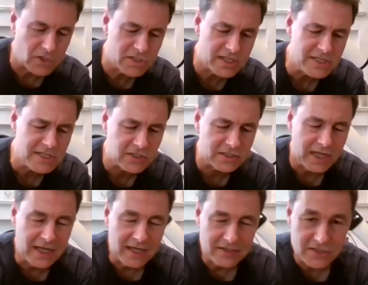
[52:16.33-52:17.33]
So this
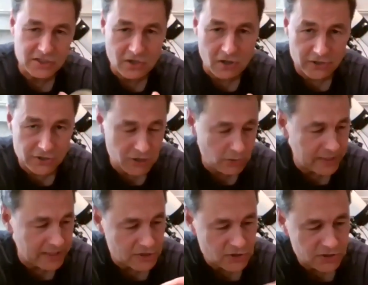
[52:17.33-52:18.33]
is, this is called a two
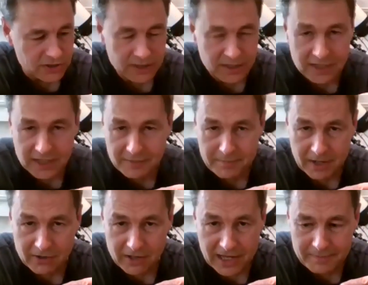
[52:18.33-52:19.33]
inch
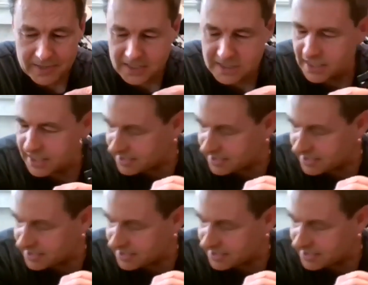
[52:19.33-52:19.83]
barrel eyepiece.